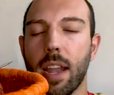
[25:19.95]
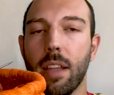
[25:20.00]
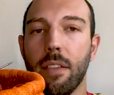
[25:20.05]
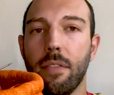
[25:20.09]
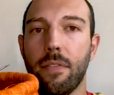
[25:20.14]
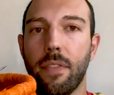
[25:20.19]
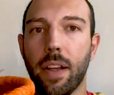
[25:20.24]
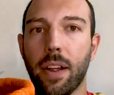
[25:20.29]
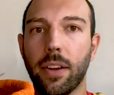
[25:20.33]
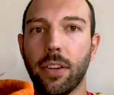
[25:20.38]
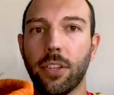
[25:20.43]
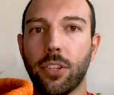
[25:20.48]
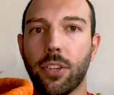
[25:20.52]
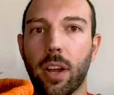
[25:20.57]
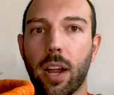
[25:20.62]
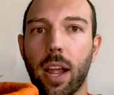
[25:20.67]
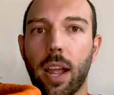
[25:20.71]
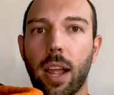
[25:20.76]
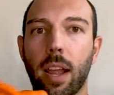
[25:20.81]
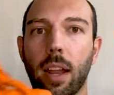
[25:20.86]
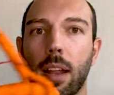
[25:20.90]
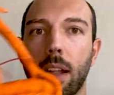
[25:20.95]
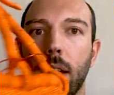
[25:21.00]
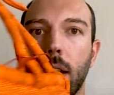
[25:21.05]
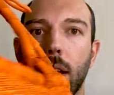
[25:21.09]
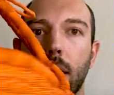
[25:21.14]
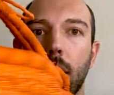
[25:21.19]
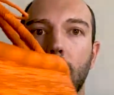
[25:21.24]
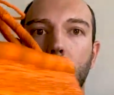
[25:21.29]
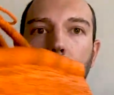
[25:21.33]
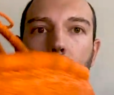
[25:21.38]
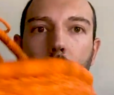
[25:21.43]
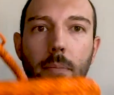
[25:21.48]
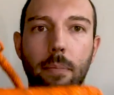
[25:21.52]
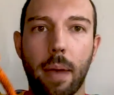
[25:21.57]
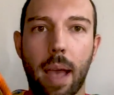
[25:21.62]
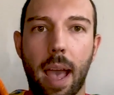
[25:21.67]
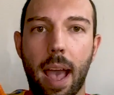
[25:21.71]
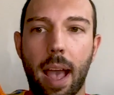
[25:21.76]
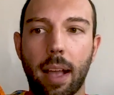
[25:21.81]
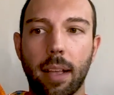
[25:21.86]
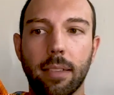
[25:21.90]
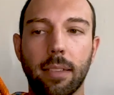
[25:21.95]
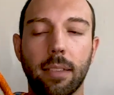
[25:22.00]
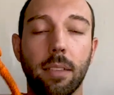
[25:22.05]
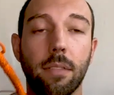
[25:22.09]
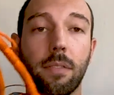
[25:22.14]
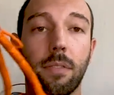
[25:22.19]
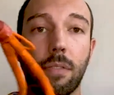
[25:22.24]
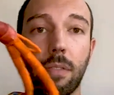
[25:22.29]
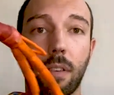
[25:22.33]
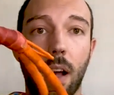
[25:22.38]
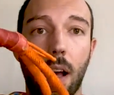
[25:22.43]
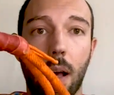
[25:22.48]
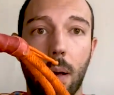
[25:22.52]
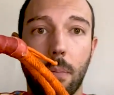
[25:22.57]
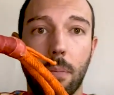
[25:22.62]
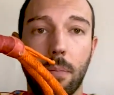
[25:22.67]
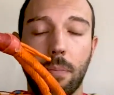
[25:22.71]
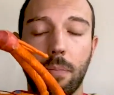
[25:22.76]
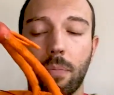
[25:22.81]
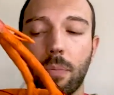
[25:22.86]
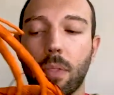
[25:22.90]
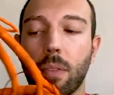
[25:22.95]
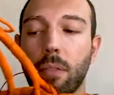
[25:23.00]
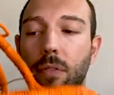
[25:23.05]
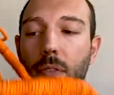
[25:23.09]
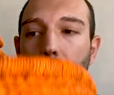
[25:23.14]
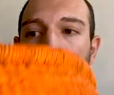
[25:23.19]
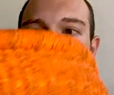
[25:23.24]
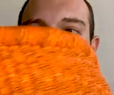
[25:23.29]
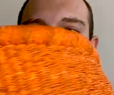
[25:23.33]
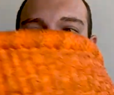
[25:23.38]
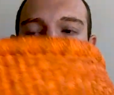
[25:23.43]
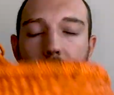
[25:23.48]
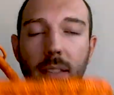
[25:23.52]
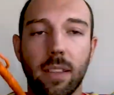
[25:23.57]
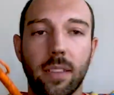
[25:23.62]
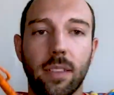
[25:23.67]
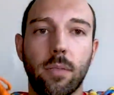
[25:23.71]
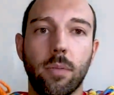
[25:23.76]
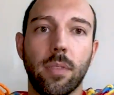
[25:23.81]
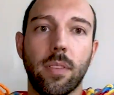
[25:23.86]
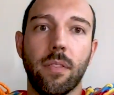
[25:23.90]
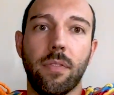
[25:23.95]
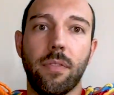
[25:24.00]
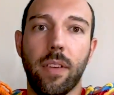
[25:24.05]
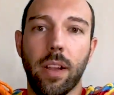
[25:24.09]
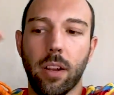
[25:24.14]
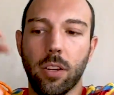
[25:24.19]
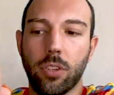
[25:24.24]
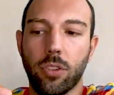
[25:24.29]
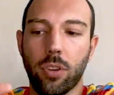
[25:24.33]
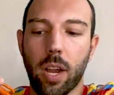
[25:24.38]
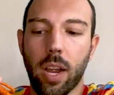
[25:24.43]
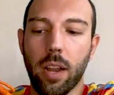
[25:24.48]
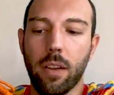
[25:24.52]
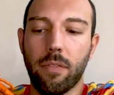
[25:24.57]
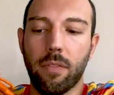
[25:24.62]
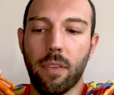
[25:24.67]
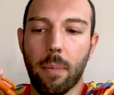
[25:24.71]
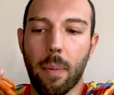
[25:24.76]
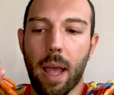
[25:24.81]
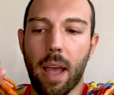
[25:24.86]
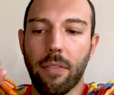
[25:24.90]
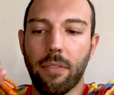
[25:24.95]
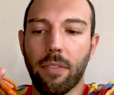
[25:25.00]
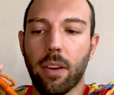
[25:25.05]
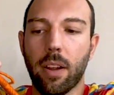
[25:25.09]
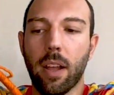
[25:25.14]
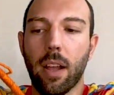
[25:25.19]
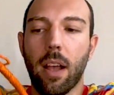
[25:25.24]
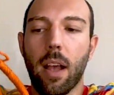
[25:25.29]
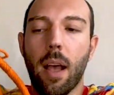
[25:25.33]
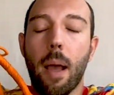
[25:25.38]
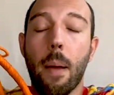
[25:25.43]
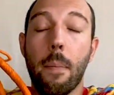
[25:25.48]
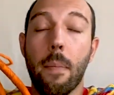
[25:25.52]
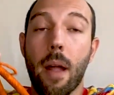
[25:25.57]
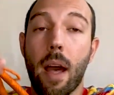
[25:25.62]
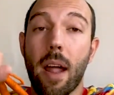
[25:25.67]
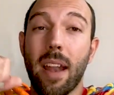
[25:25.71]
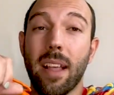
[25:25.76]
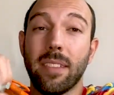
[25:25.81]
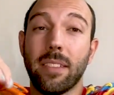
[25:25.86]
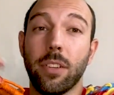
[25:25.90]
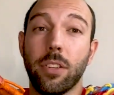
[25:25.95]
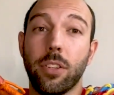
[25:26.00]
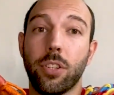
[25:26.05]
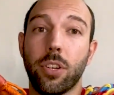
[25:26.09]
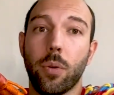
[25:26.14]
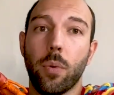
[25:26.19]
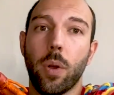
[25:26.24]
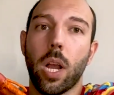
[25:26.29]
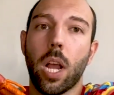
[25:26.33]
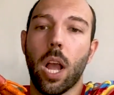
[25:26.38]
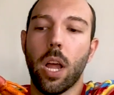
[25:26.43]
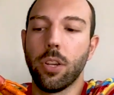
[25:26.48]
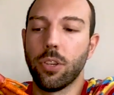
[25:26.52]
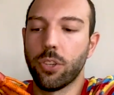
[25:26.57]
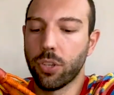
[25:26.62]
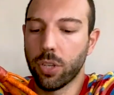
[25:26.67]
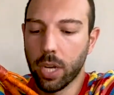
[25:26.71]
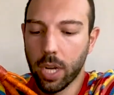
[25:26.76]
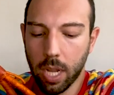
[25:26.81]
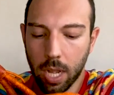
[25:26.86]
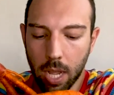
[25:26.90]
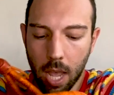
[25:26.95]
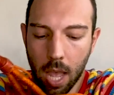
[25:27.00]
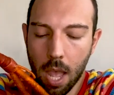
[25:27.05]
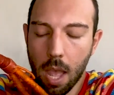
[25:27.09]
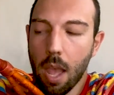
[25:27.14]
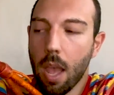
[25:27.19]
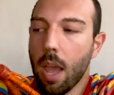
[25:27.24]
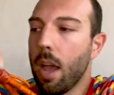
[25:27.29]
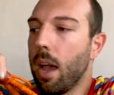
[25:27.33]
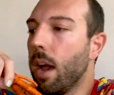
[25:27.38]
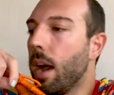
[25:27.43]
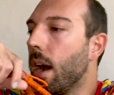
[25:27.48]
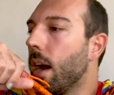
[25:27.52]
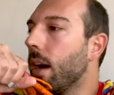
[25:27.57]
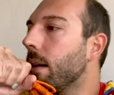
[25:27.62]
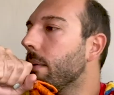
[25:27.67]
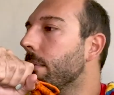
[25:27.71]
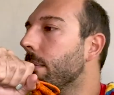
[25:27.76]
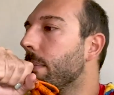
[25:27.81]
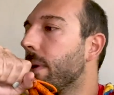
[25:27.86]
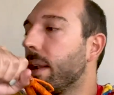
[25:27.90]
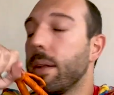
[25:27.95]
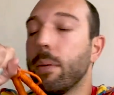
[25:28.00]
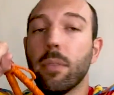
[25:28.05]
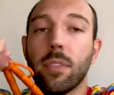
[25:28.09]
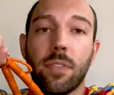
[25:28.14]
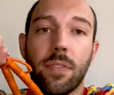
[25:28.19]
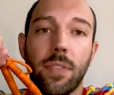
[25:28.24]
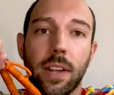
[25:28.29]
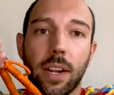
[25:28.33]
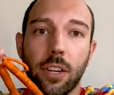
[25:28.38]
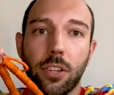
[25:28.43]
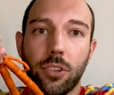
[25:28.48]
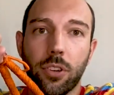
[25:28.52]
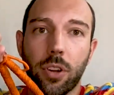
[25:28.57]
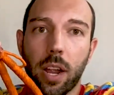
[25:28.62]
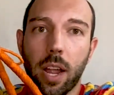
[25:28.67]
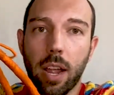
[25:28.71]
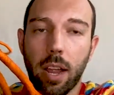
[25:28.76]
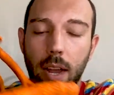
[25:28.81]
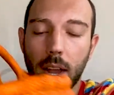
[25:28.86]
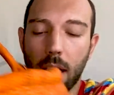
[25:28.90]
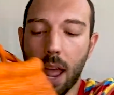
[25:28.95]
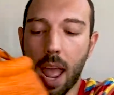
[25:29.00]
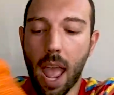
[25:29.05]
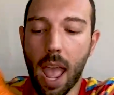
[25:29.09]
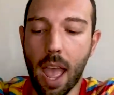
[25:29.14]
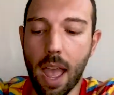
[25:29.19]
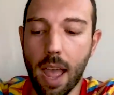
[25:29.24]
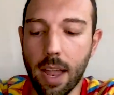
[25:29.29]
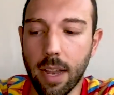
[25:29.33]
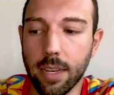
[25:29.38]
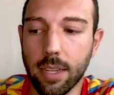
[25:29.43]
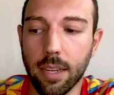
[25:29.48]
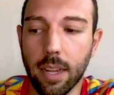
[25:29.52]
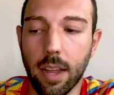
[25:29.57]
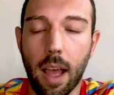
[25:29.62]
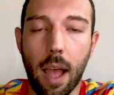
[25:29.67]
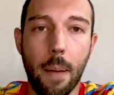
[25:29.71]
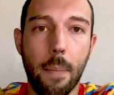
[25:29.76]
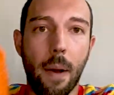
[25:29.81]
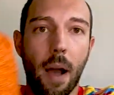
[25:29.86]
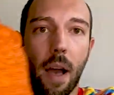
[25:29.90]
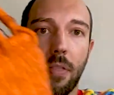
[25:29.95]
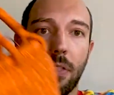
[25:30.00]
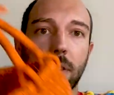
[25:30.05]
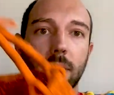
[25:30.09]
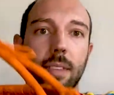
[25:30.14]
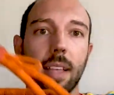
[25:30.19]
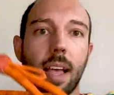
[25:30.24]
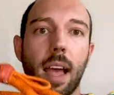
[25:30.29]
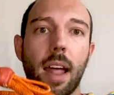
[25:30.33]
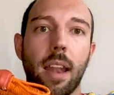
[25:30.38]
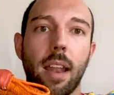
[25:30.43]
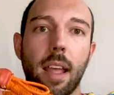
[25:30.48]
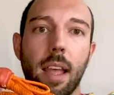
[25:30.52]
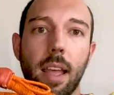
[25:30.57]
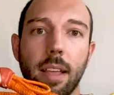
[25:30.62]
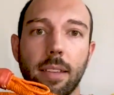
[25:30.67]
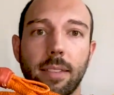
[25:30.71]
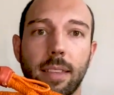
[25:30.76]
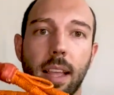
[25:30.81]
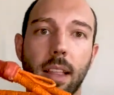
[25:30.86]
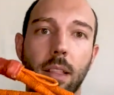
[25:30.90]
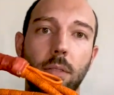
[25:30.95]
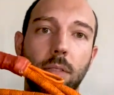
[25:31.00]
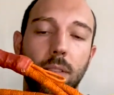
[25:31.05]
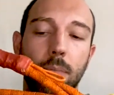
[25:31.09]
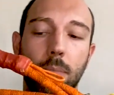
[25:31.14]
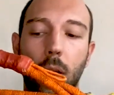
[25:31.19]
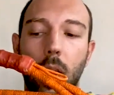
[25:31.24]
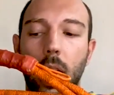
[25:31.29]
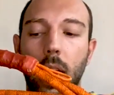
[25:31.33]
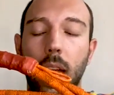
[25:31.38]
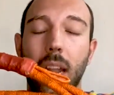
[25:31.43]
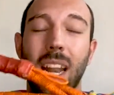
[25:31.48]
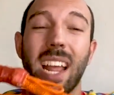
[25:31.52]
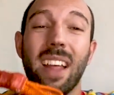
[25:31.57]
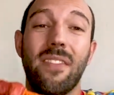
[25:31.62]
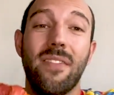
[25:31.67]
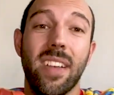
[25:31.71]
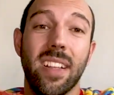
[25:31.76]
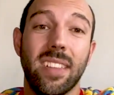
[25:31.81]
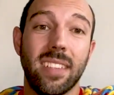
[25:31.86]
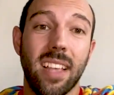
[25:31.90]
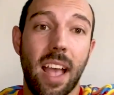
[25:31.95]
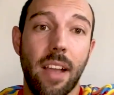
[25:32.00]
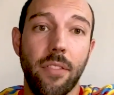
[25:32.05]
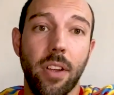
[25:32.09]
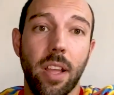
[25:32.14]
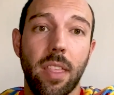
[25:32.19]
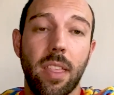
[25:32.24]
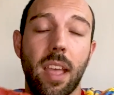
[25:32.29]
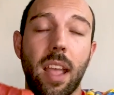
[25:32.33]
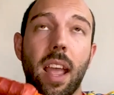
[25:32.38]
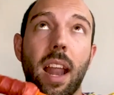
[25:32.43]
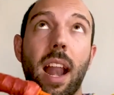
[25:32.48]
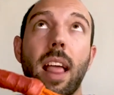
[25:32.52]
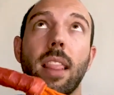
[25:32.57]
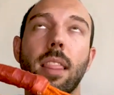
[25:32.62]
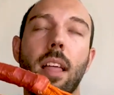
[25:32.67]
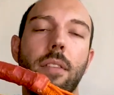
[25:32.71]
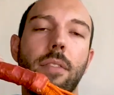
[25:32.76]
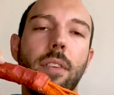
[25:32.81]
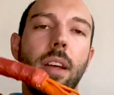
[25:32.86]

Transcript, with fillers: any fair trade bags, um, from, this was a fair trade from Africa. I'm not necessarily sure what country, um, but it was fair trade. And I bought this at a Saint Louis market. It fits everything and I love